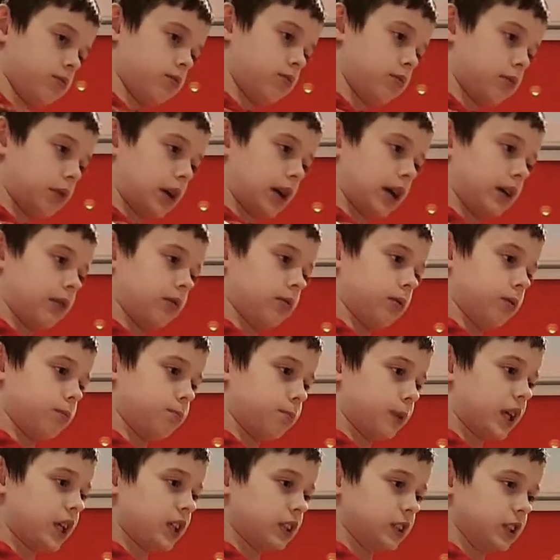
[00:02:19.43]
why we're
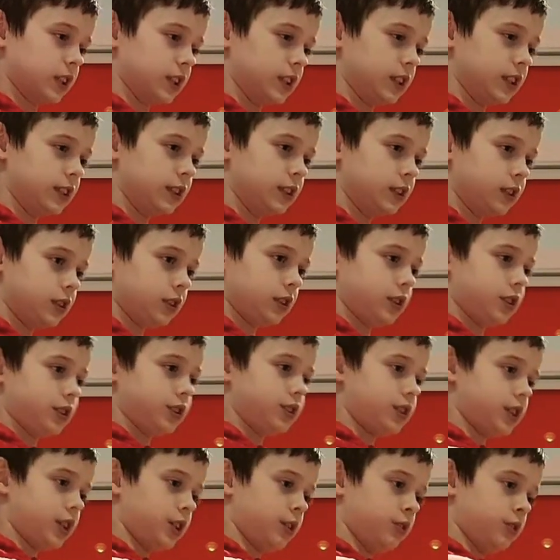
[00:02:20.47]
battling to
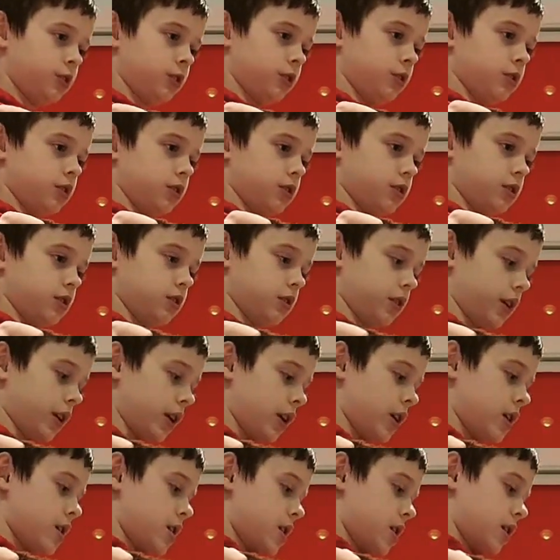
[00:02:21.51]
see who's the
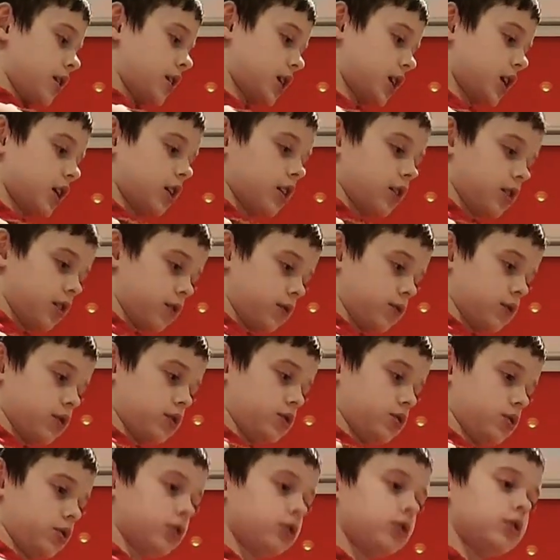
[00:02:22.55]
uh, king of the
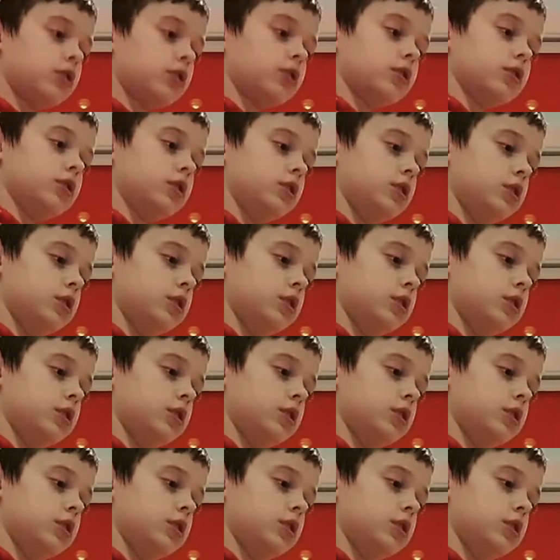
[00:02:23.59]
jungle.